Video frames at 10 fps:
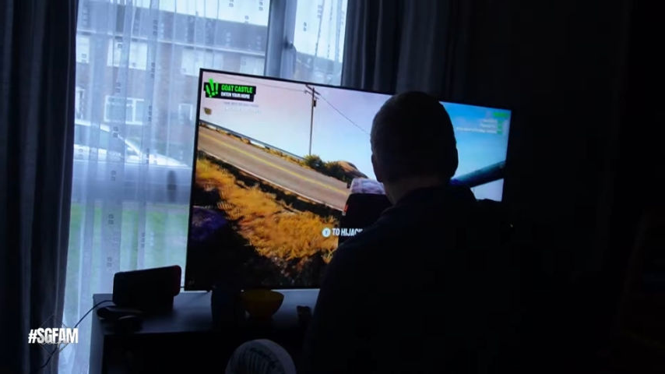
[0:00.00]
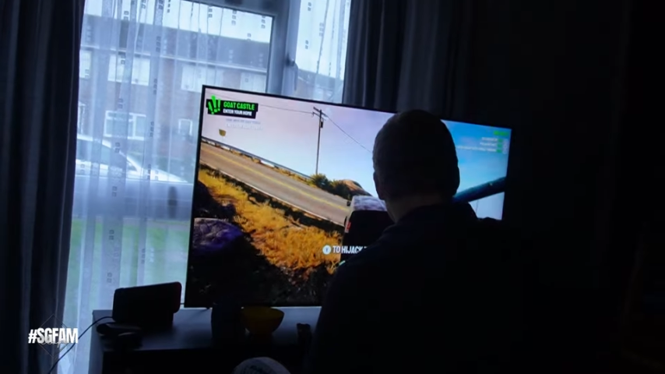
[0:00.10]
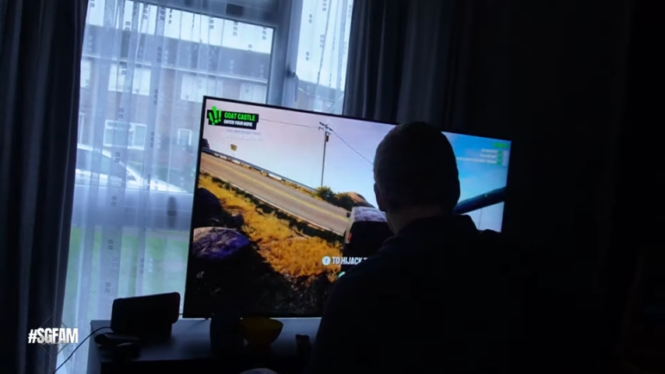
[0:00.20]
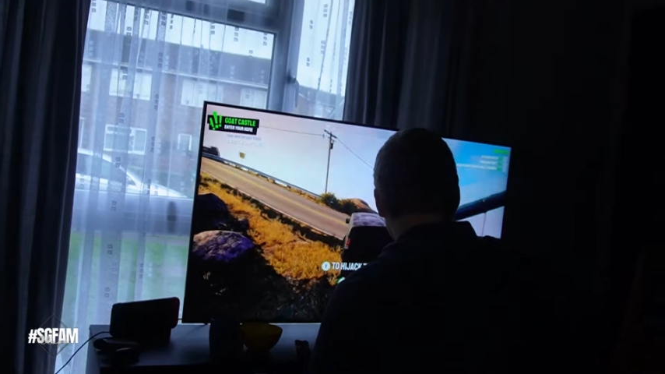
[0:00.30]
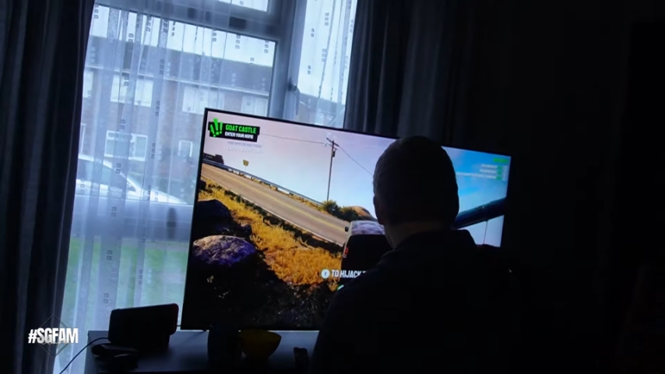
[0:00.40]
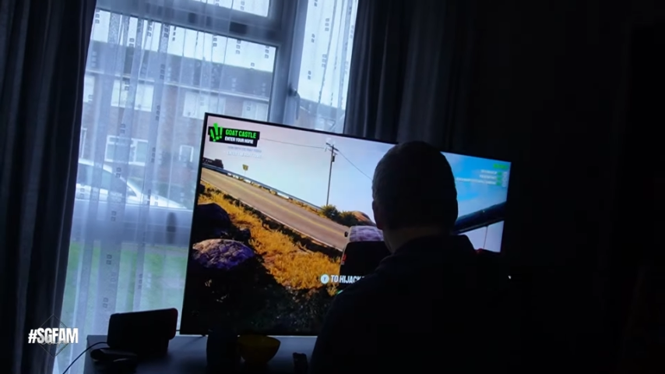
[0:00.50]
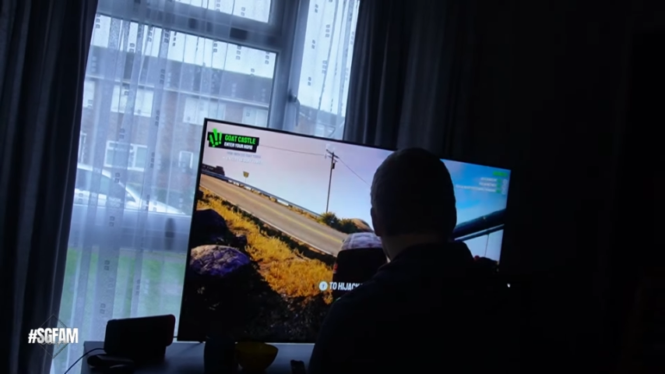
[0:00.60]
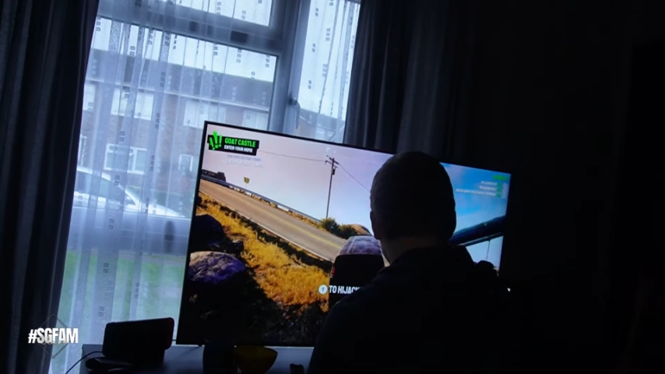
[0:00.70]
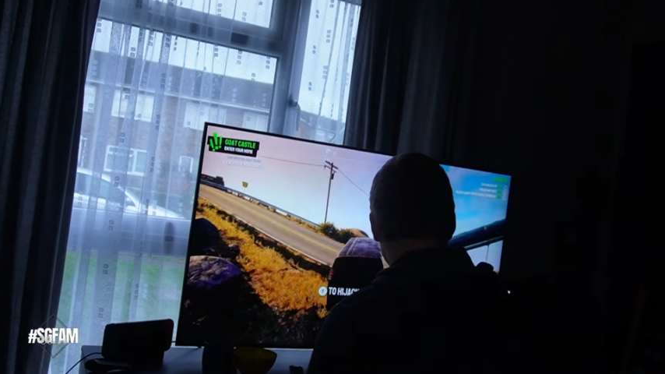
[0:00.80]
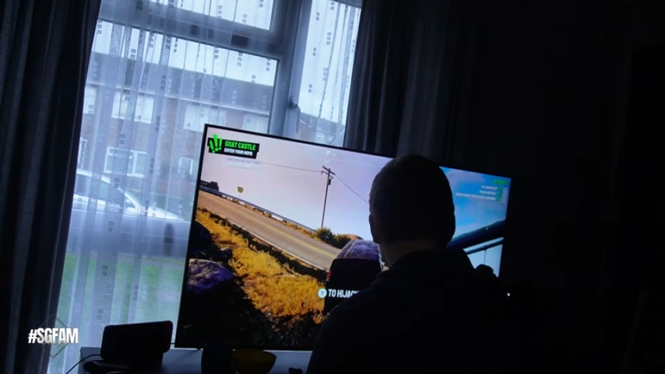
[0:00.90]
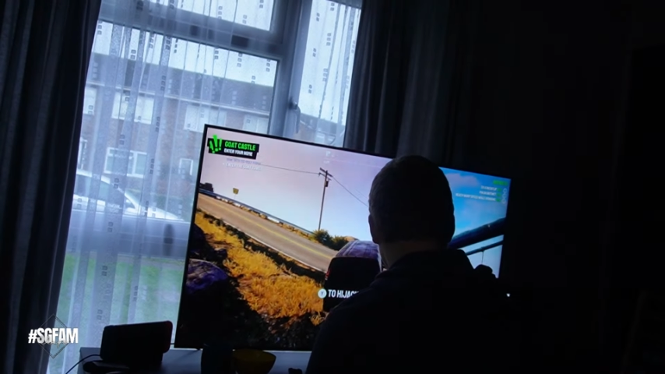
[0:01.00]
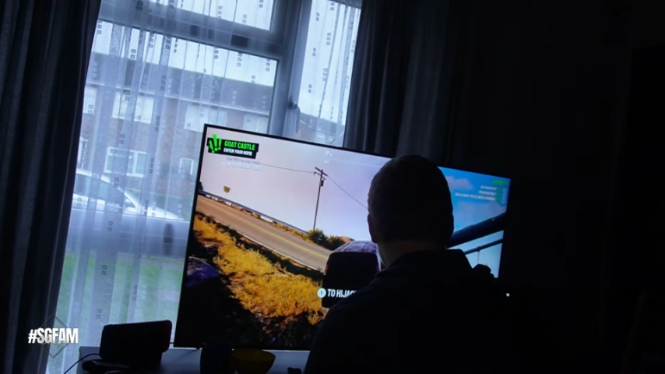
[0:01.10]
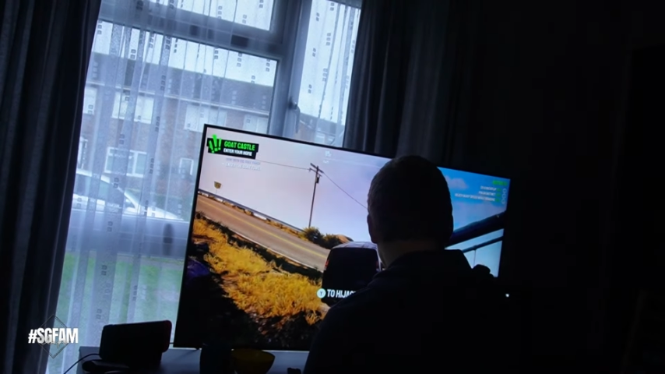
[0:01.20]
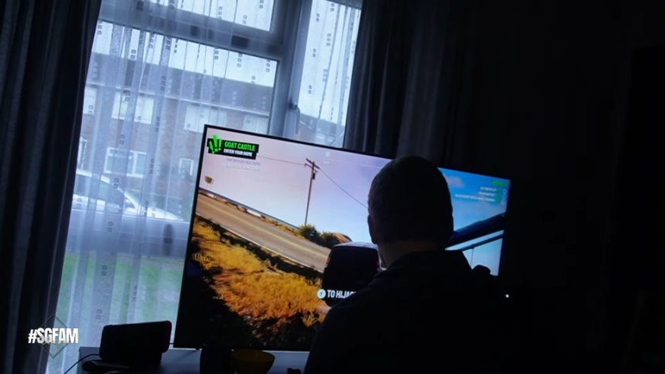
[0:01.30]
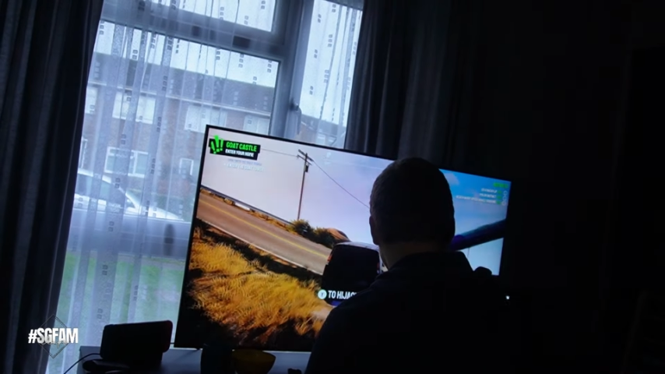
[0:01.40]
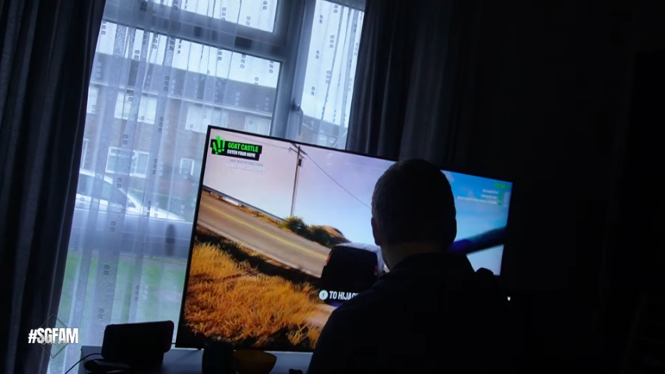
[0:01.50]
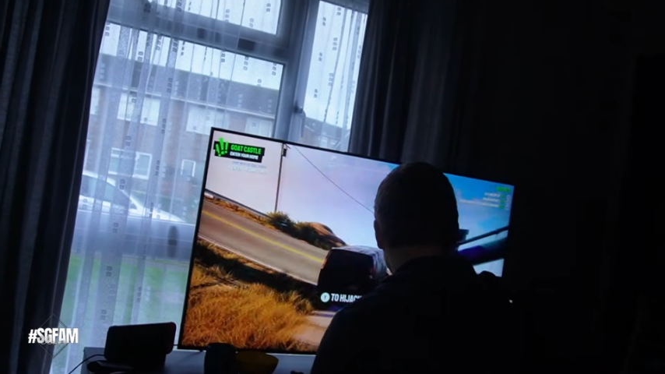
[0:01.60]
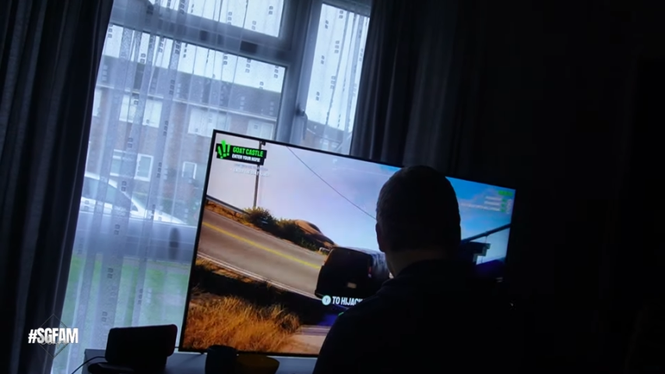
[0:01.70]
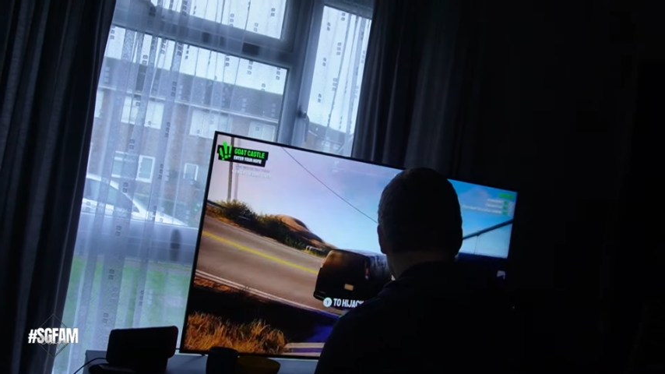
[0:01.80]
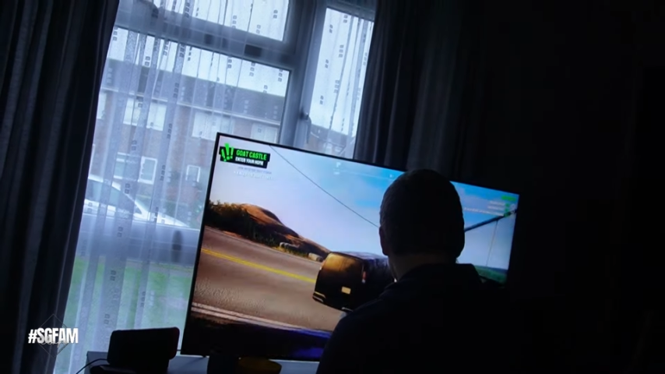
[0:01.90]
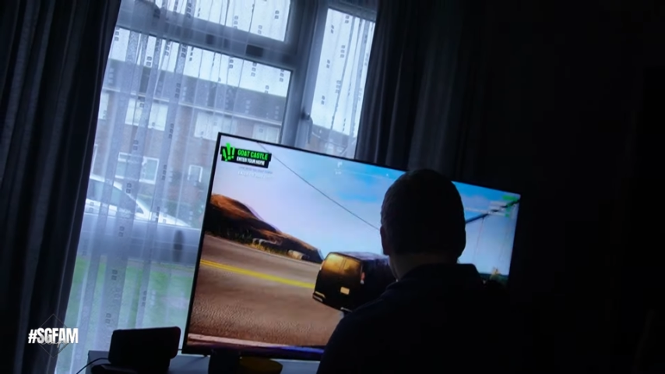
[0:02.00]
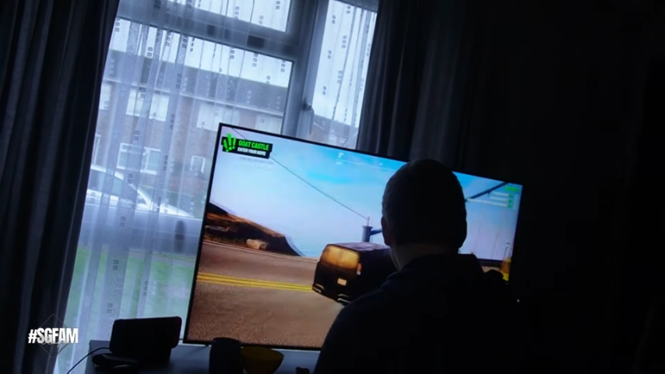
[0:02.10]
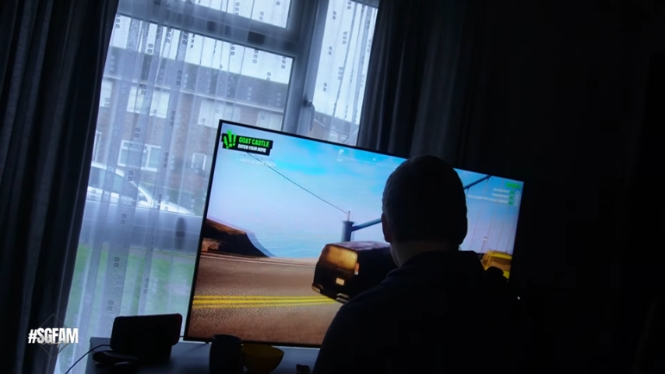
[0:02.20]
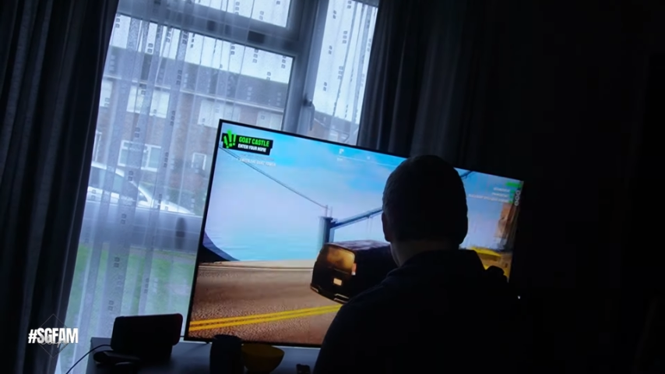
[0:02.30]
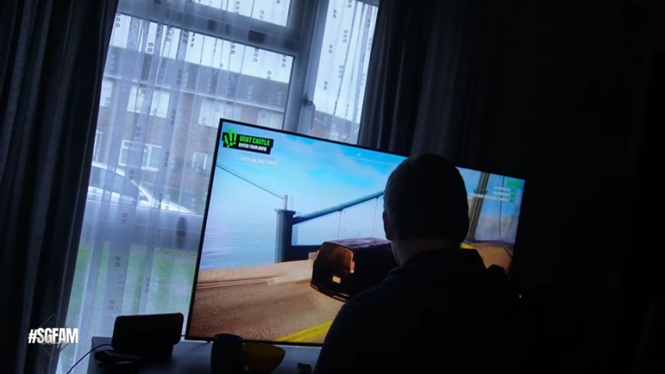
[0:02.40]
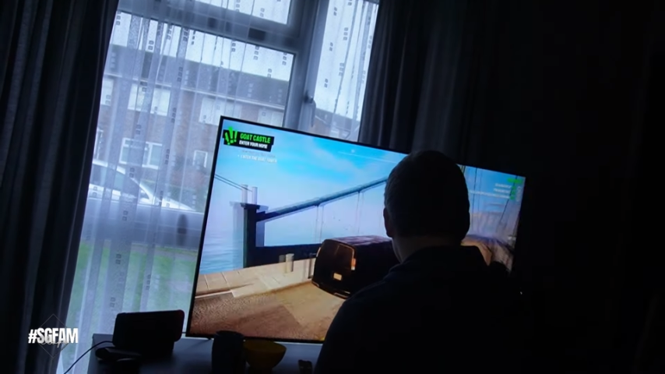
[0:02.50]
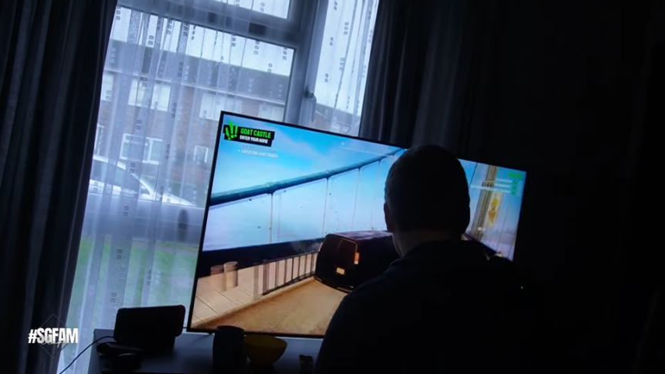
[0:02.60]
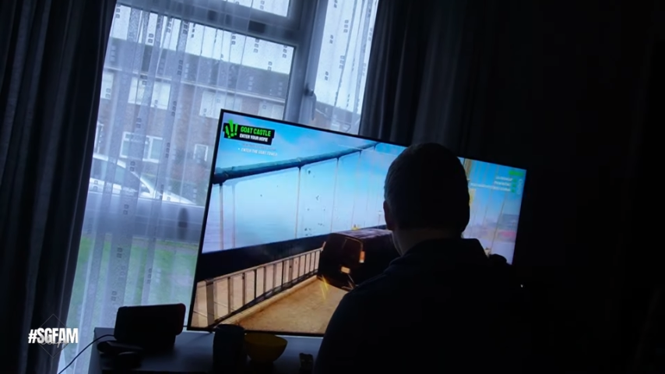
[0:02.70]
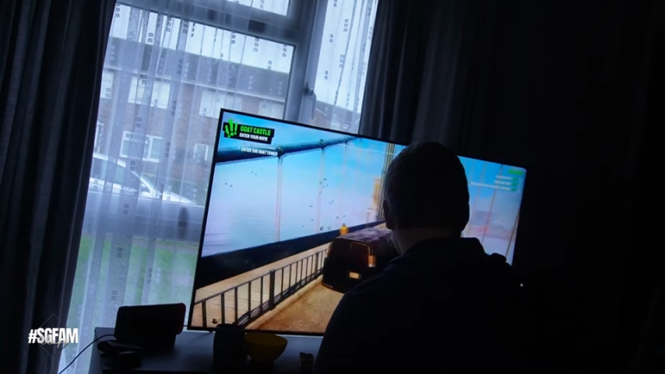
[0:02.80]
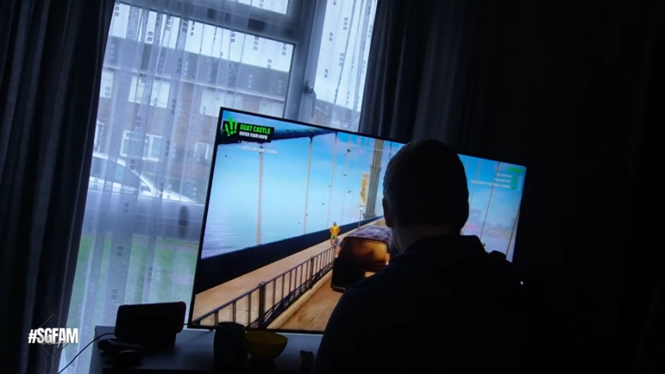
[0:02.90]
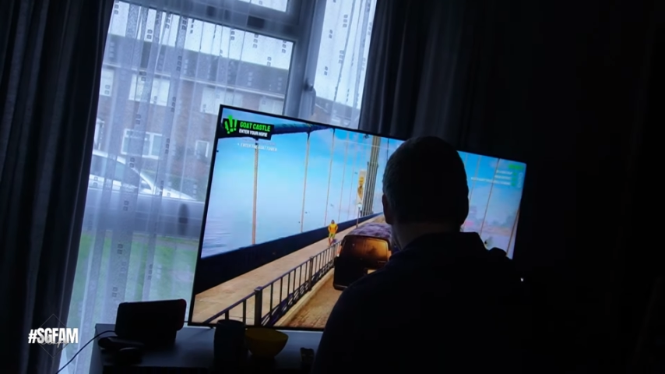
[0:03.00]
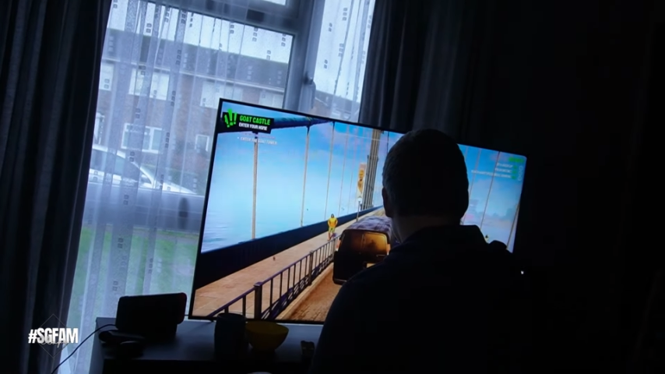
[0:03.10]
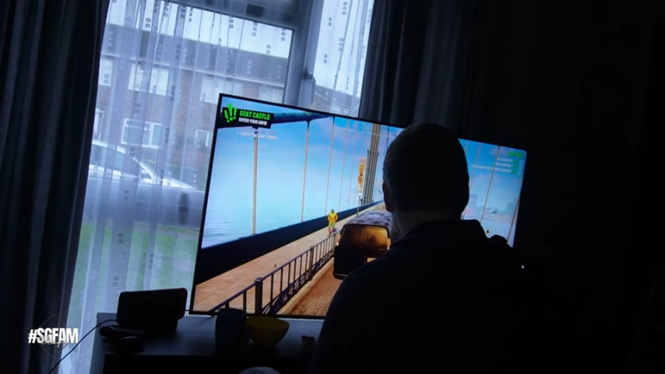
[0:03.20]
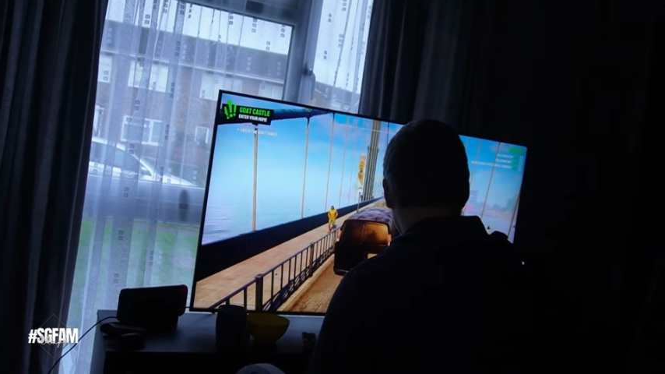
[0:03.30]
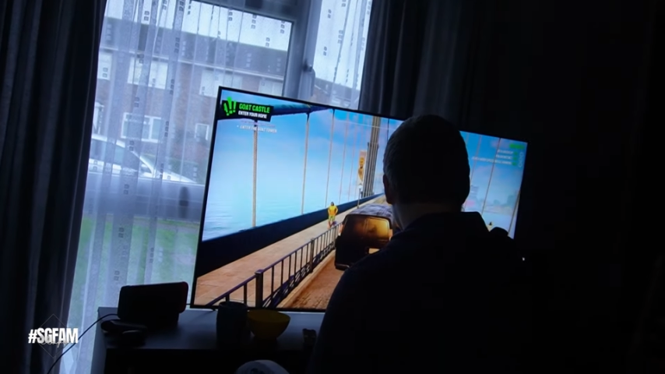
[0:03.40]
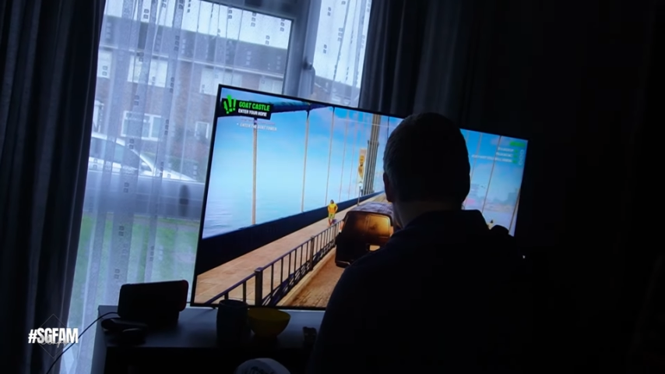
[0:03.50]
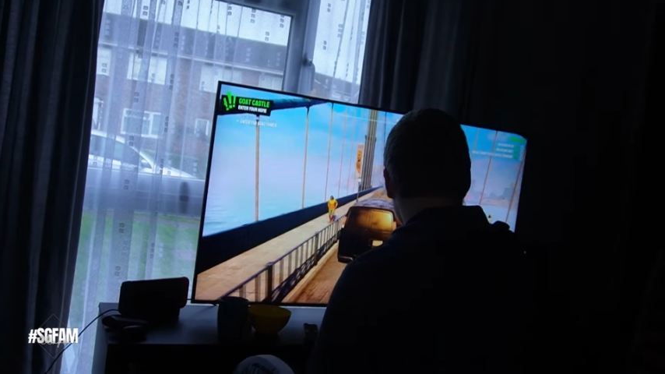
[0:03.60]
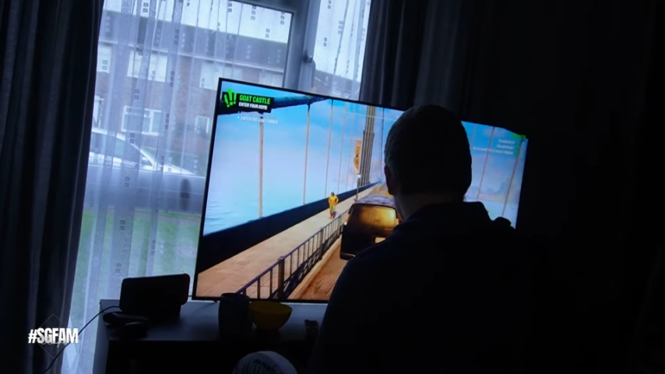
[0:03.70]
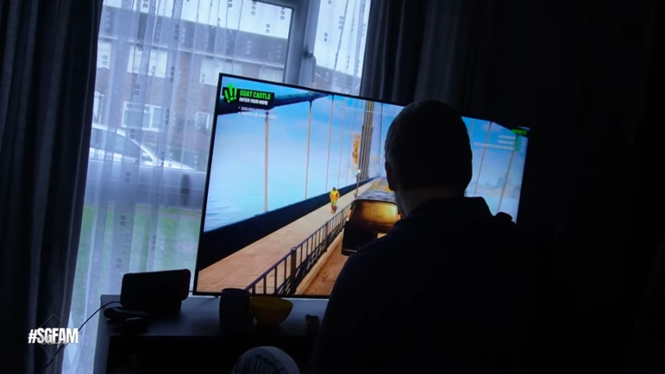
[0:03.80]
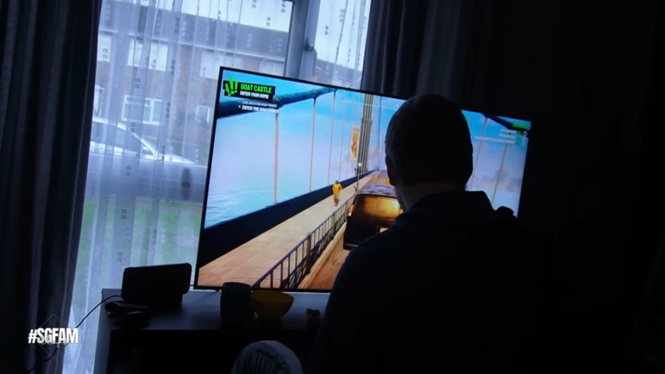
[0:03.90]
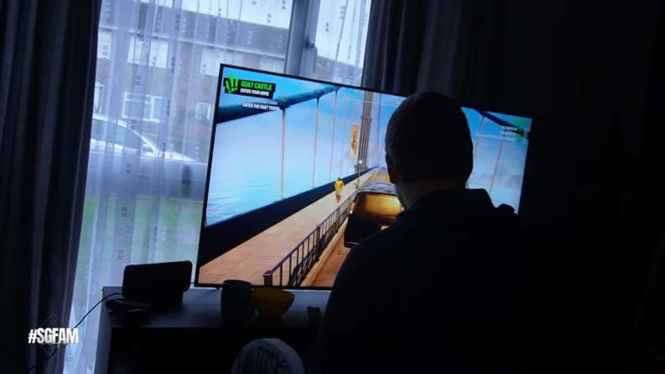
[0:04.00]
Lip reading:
No face is visible, so there are no lips to read.